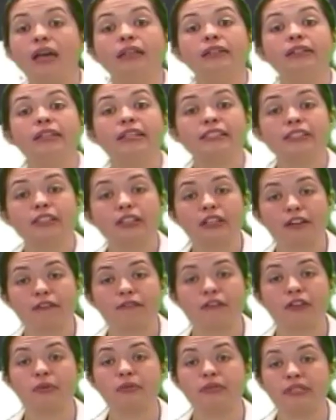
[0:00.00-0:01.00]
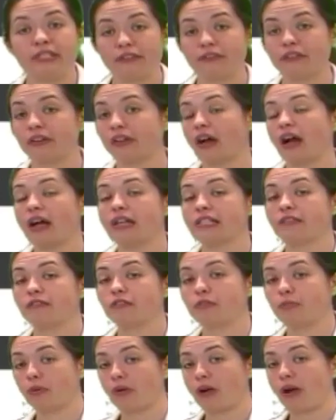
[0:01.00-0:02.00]
Let's look at a few different kinds of
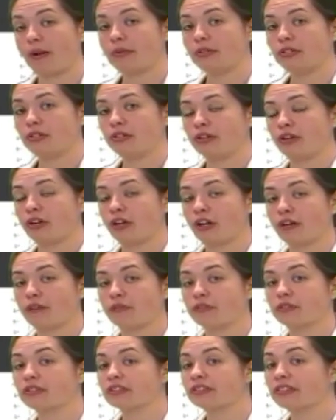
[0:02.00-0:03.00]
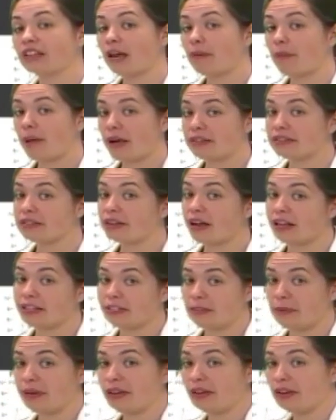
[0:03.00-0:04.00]
spirometry curves side by side
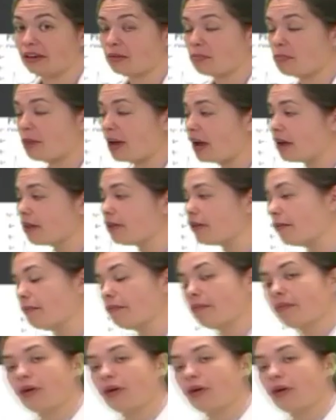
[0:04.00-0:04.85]
so we can compare them.